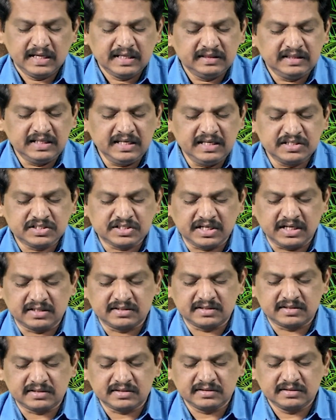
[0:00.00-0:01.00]
These
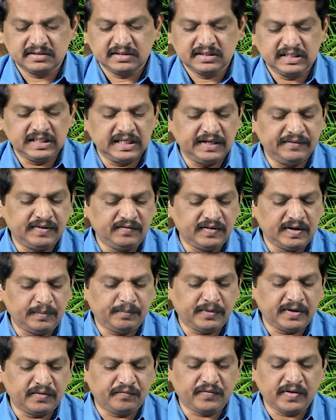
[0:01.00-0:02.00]
tricks, even when
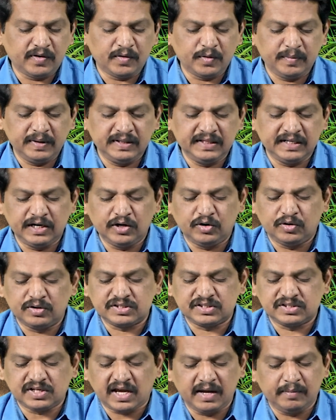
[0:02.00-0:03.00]
performed by the renowned
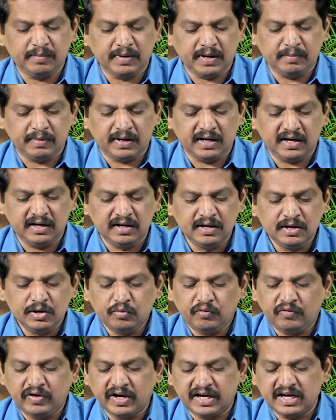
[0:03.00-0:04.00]
Sai Baba,
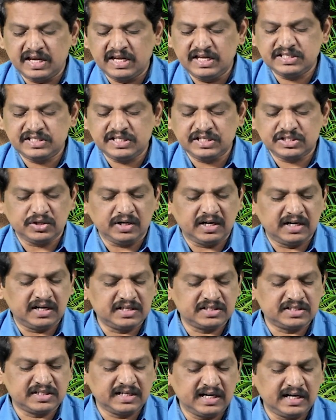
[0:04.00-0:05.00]
were easy to
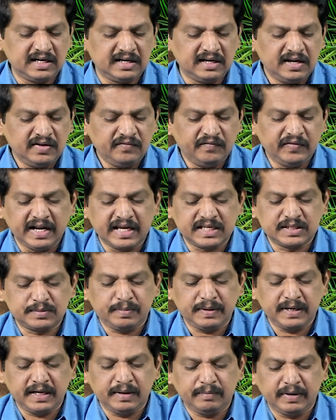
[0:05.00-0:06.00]
understand when
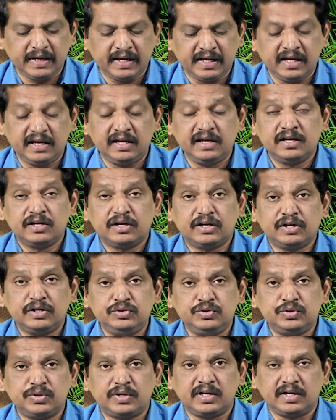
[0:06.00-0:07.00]
explained by a
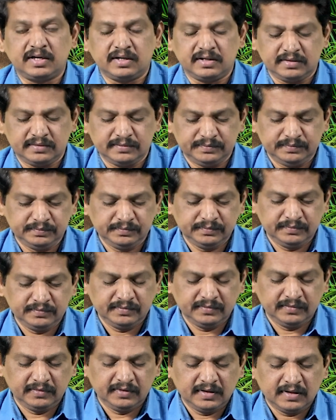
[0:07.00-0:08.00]
conjurer.
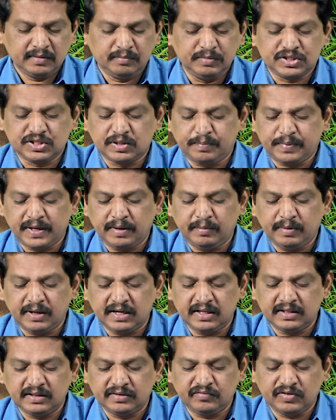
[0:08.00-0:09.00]
Mr.
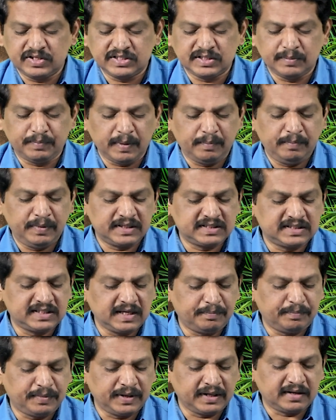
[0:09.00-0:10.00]
Premanand was a public
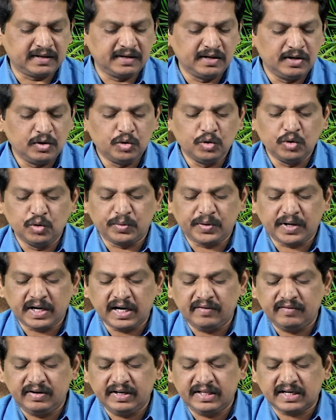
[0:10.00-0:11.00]
skeptic who
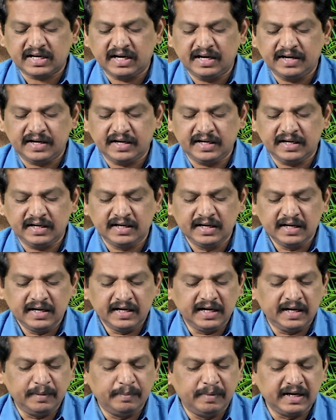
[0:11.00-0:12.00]
traveled the country
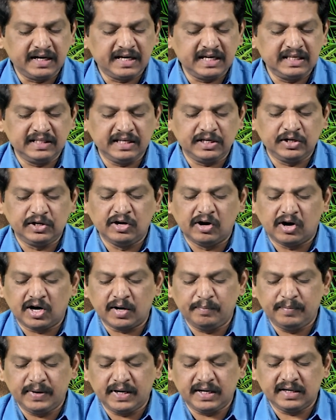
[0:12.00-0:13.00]
debunking the
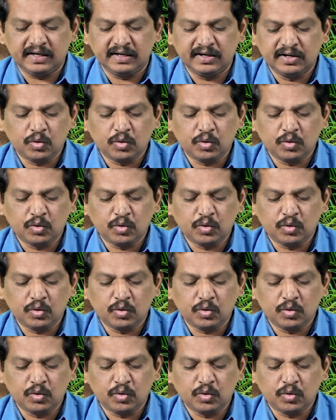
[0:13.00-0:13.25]
godman